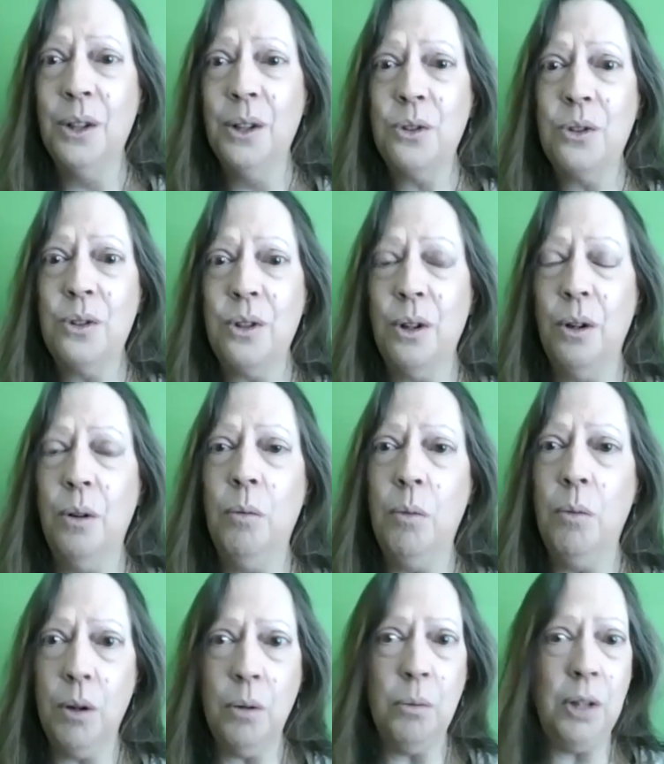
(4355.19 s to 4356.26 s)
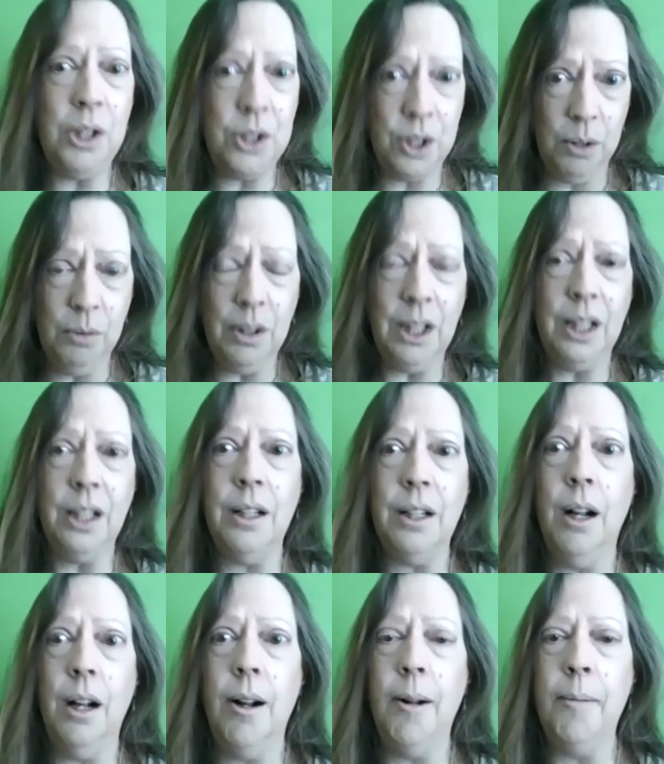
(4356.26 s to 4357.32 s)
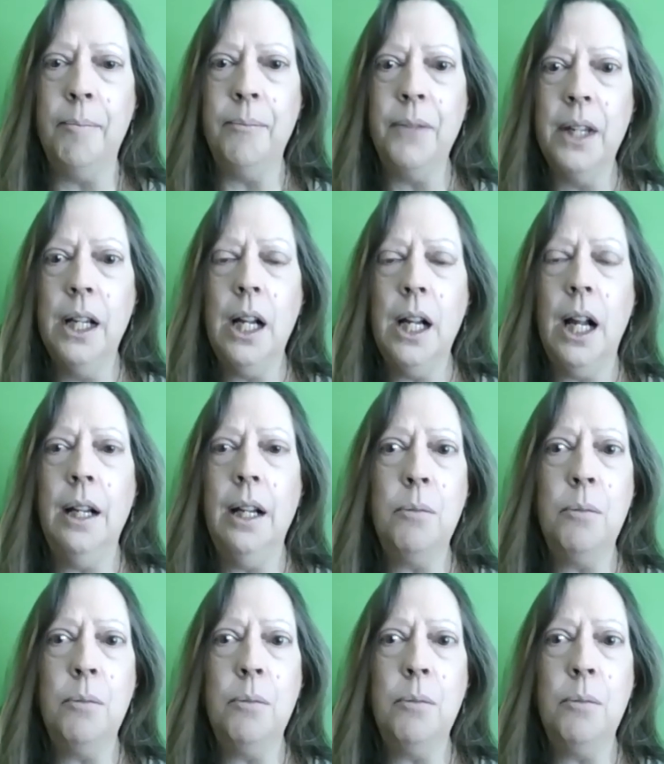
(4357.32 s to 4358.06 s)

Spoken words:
So what are we doing? And